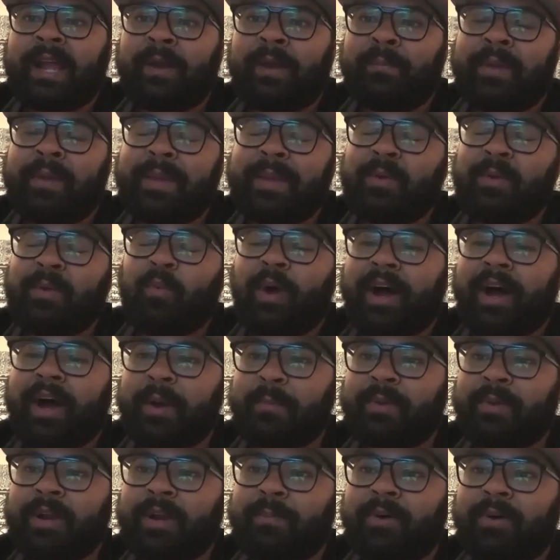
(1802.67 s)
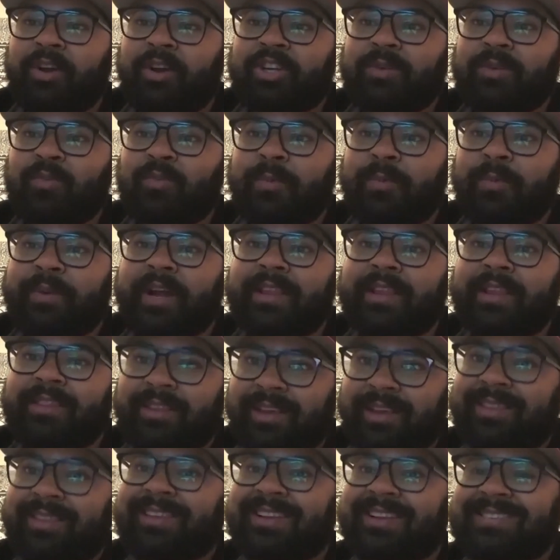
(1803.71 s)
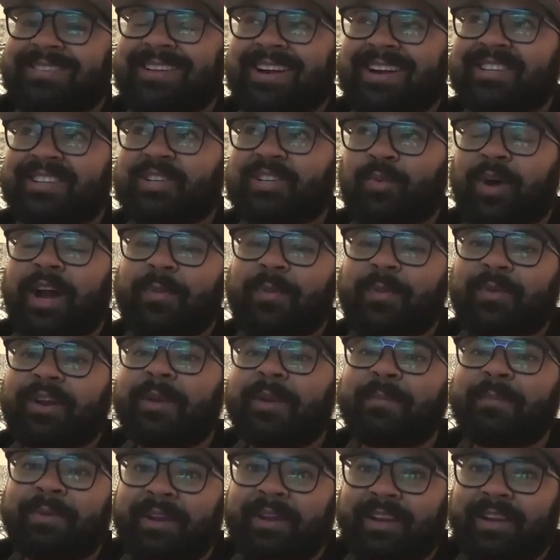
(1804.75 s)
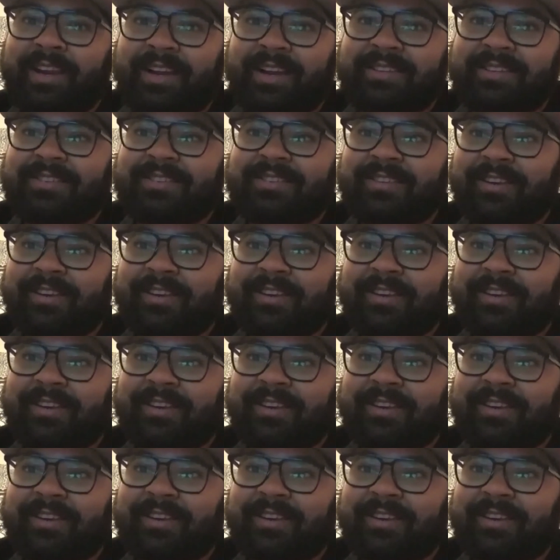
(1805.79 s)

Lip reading: made me want to pick Baltimore, but I think that's actually why I'm going to pick Kansas City.